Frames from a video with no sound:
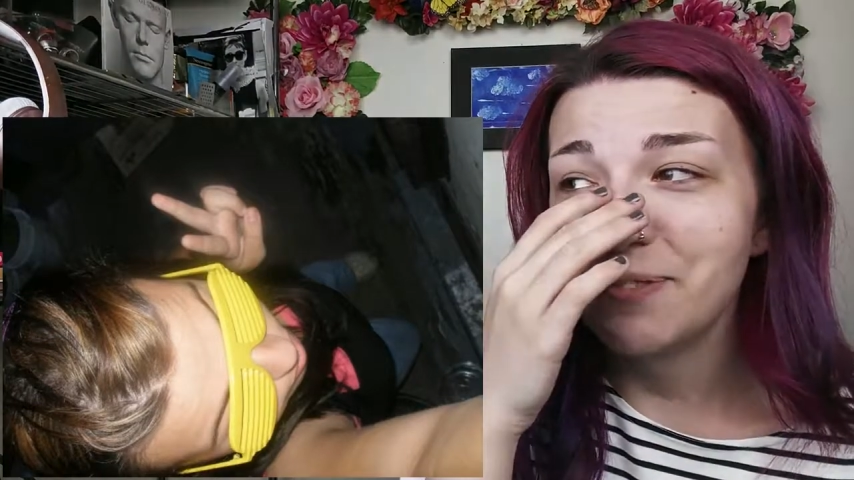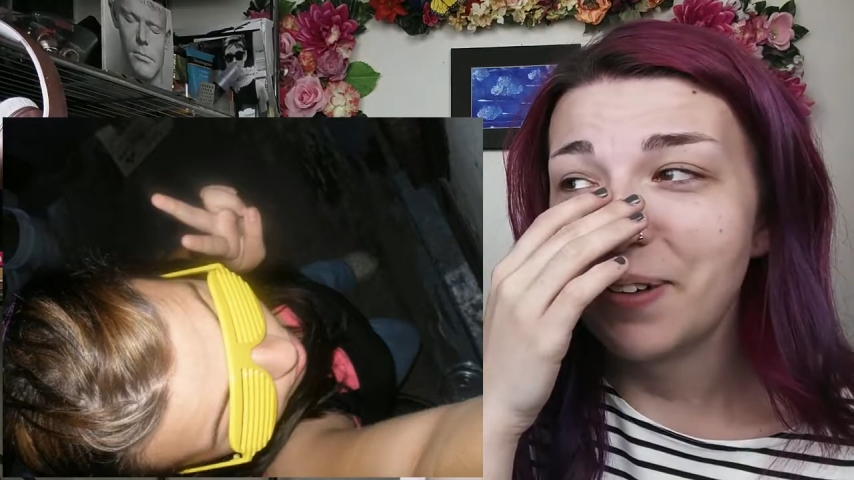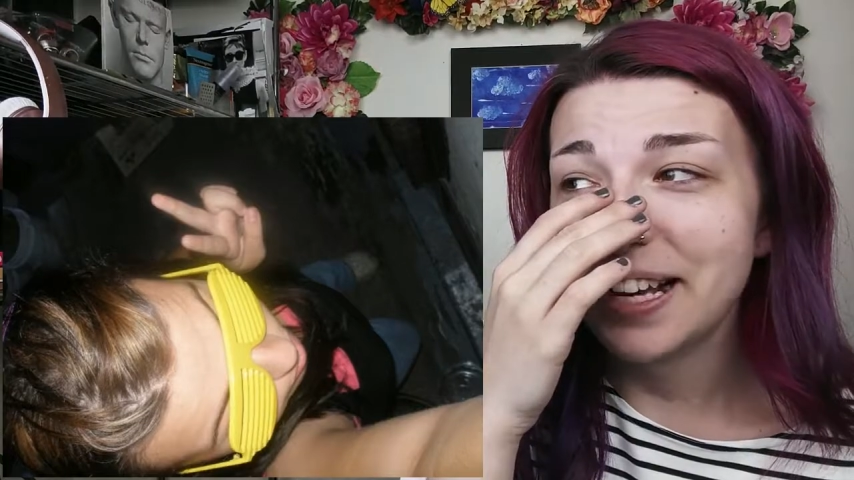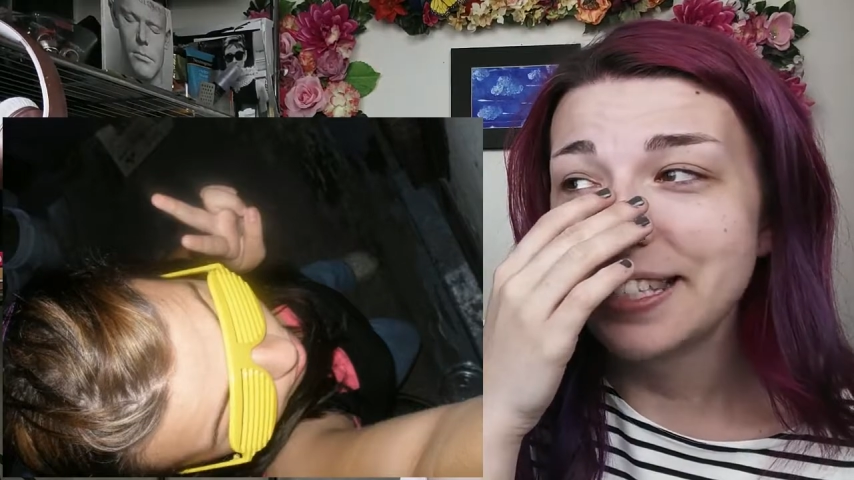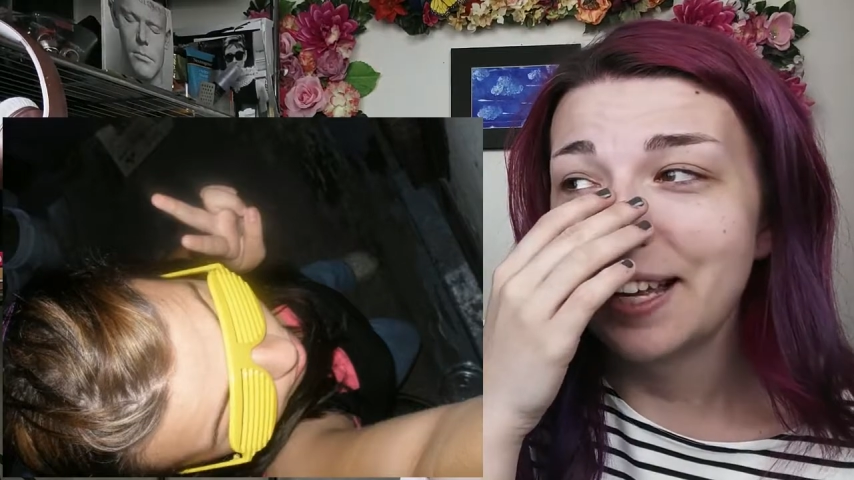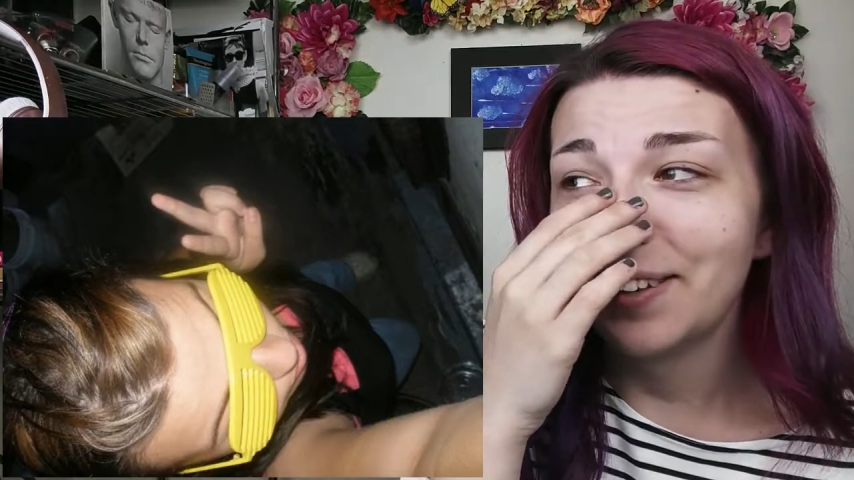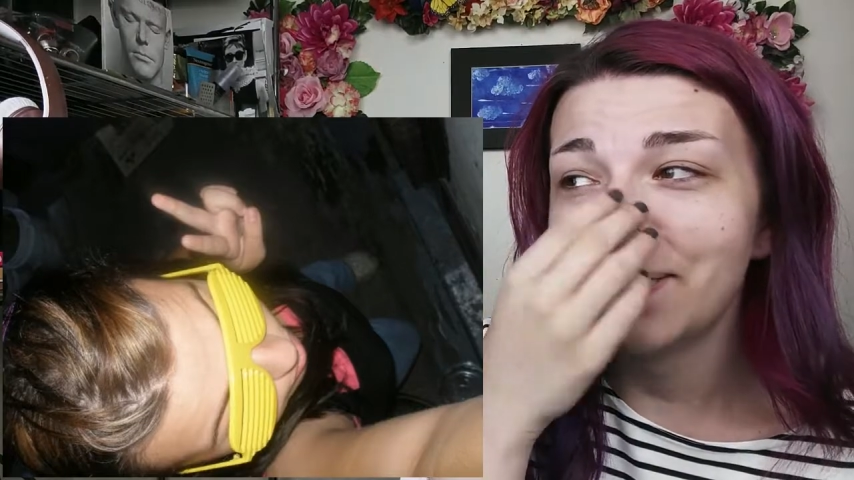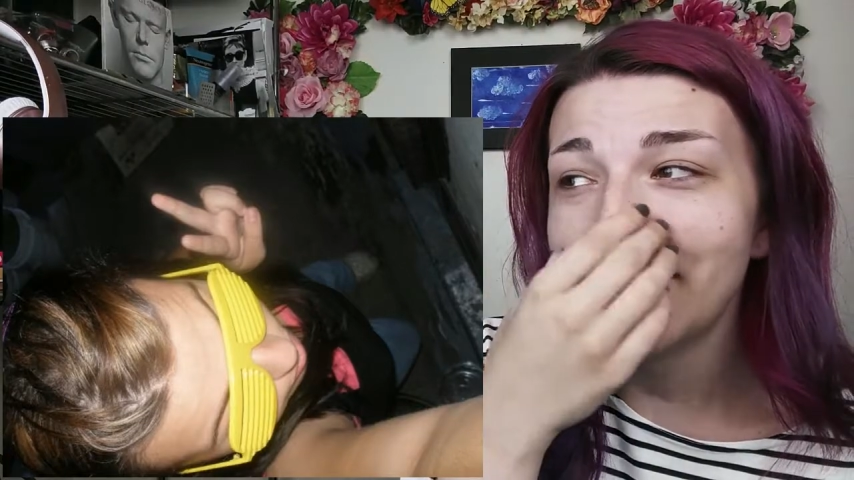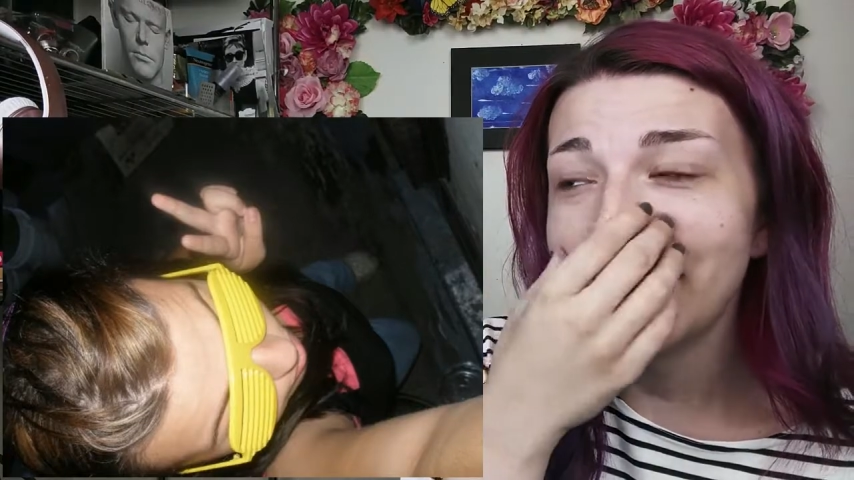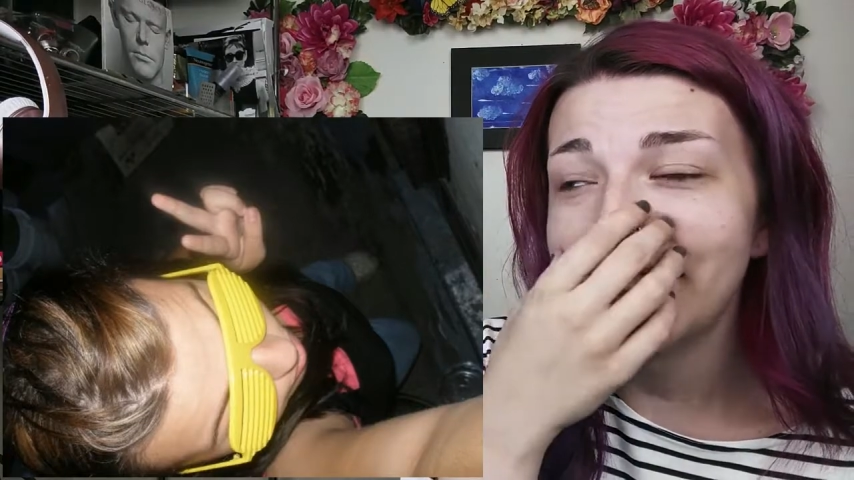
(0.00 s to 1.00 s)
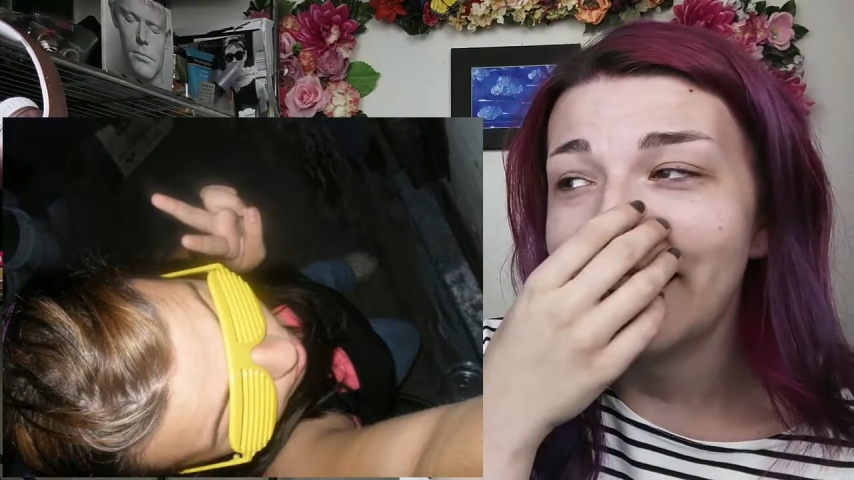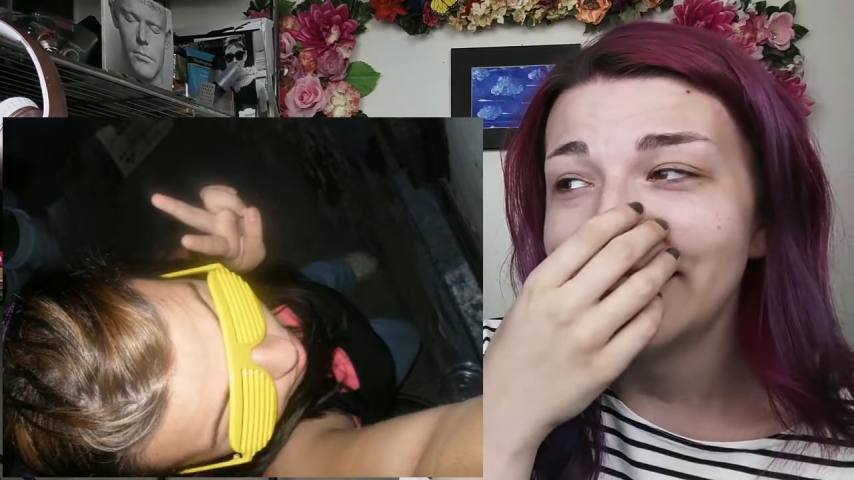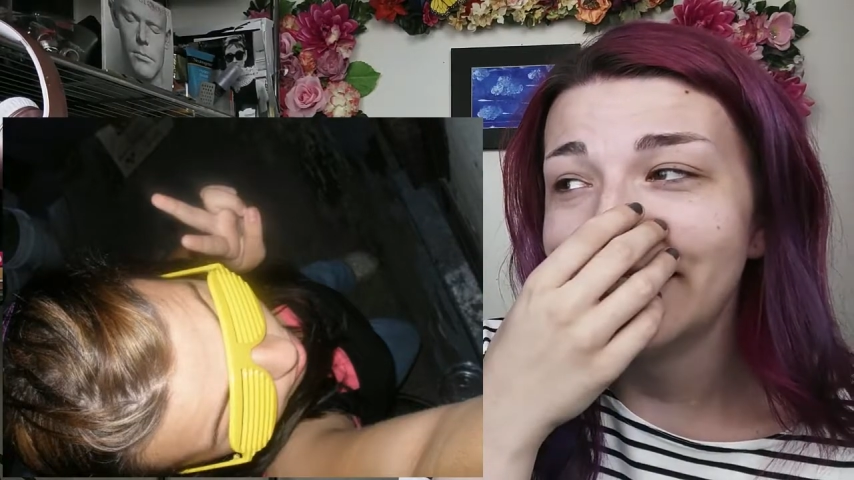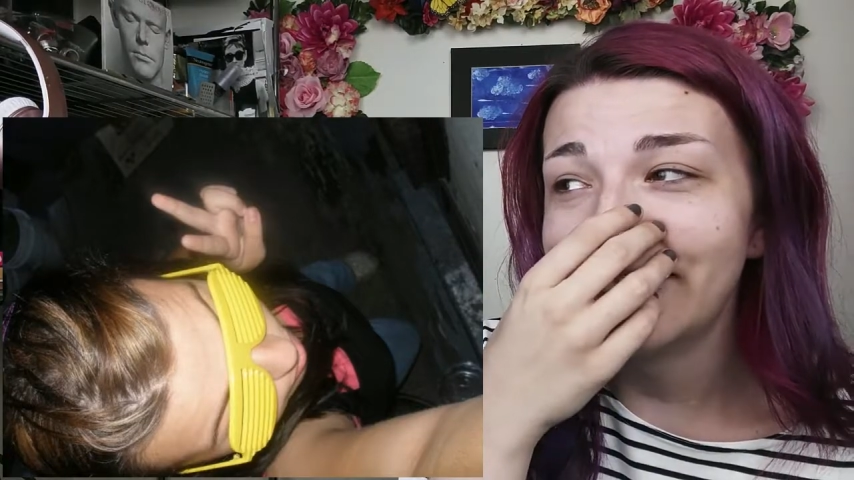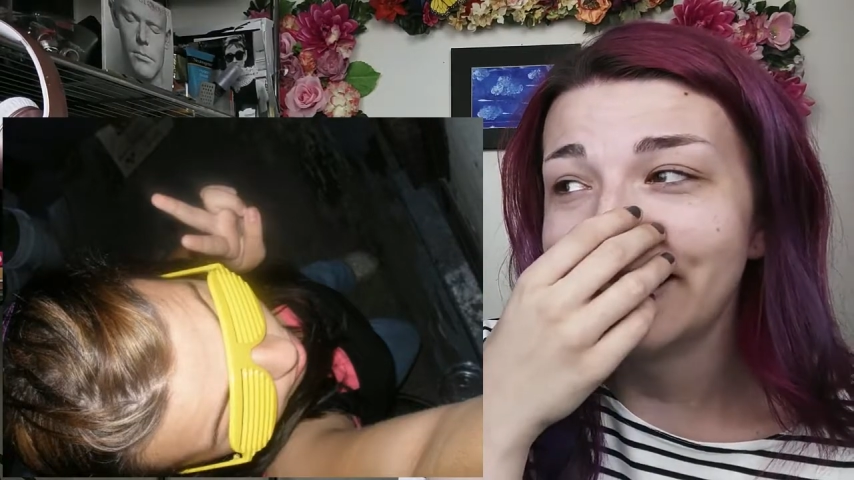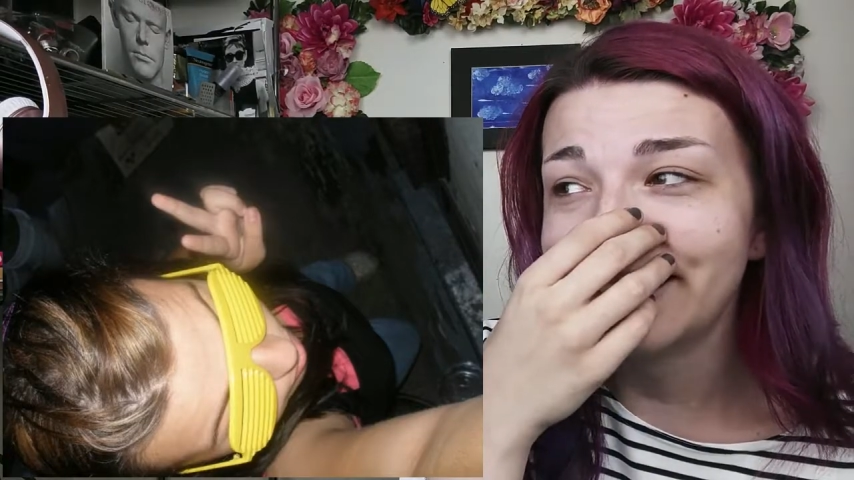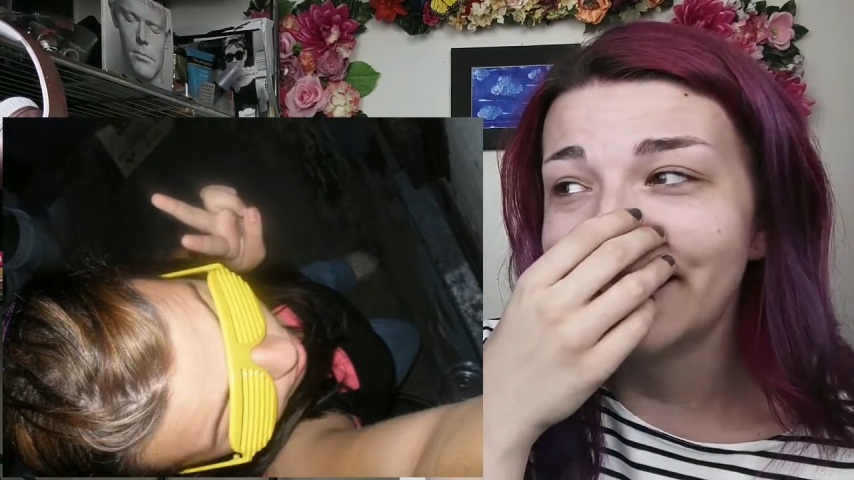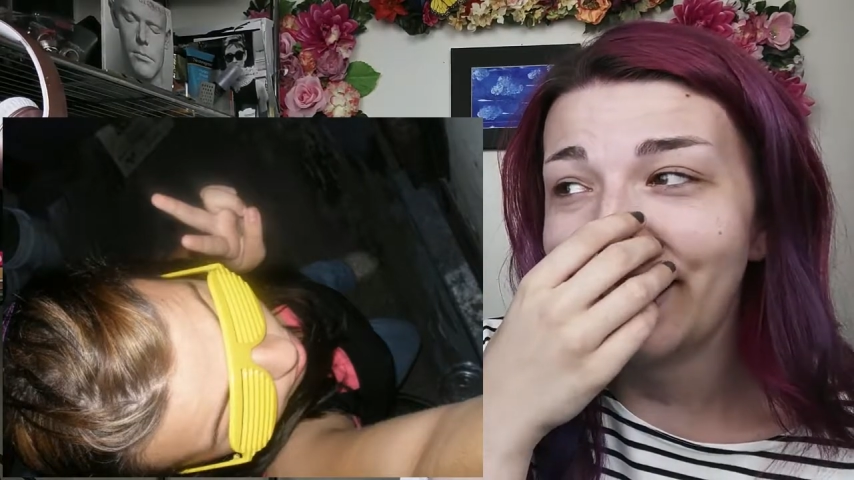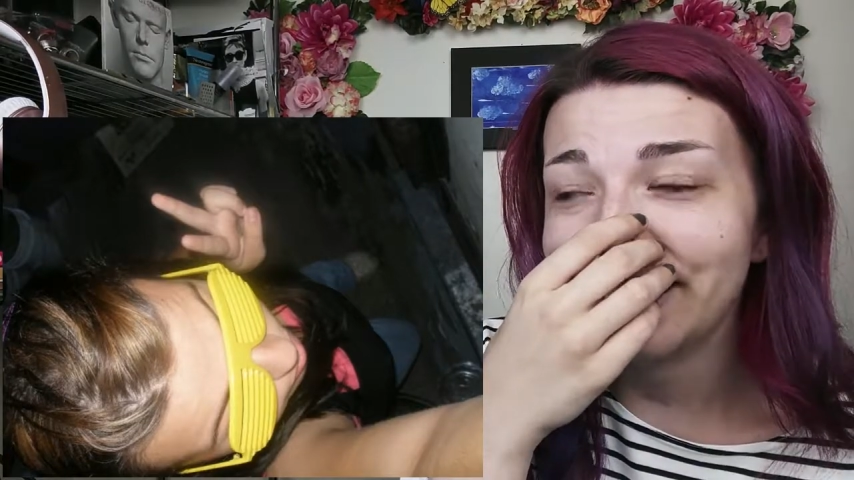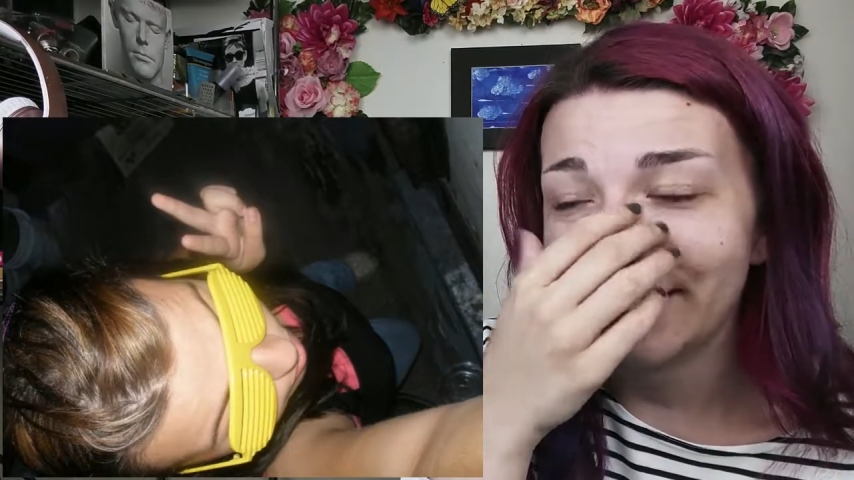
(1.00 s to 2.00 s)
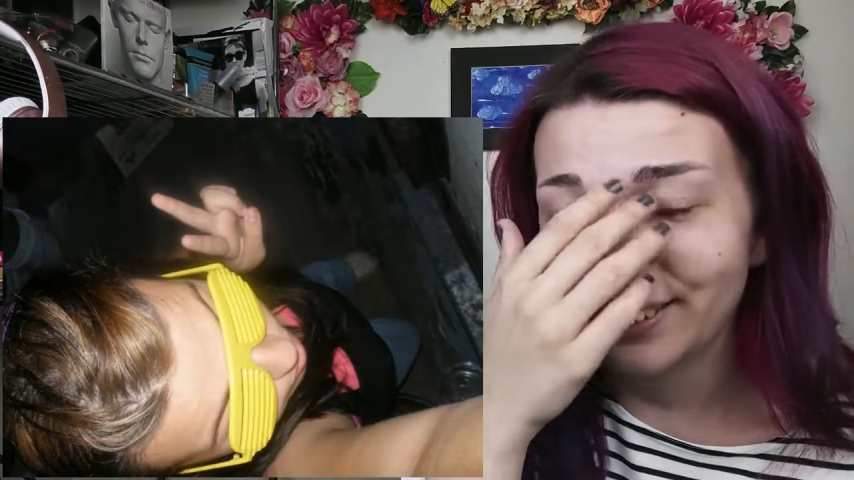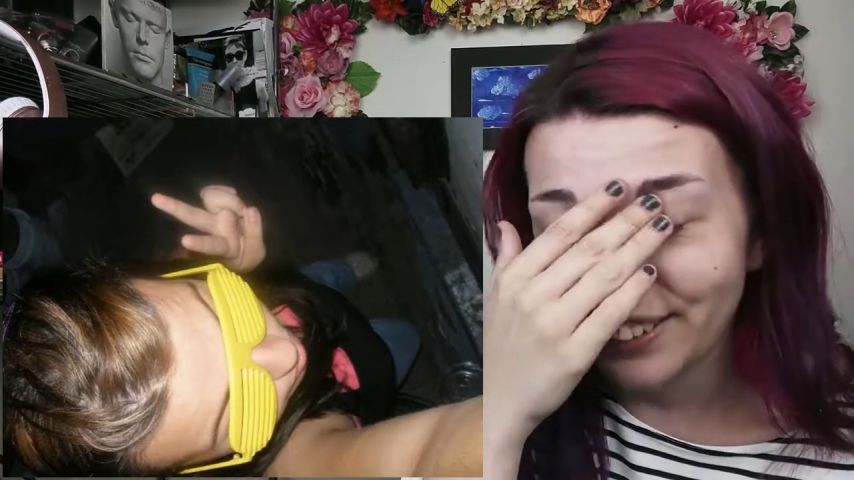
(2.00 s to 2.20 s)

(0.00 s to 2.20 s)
myself wearing Kanye West glasses.